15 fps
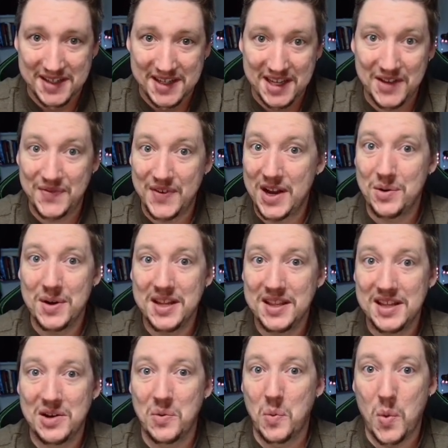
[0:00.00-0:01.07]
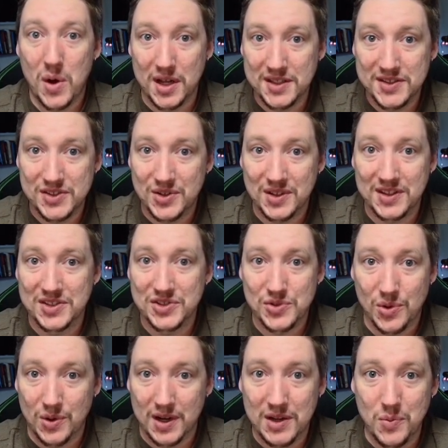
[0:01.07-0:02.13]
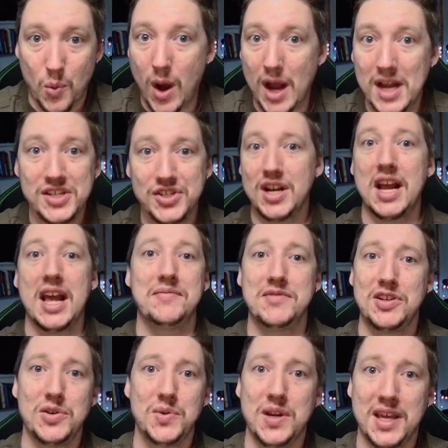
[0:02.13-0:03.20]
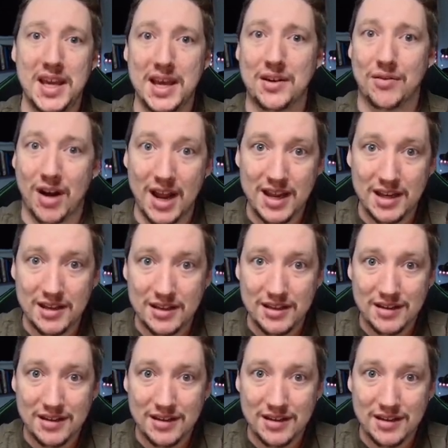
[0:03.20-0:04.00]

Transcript: If I already did it once during the story, why should I have to do it again, right?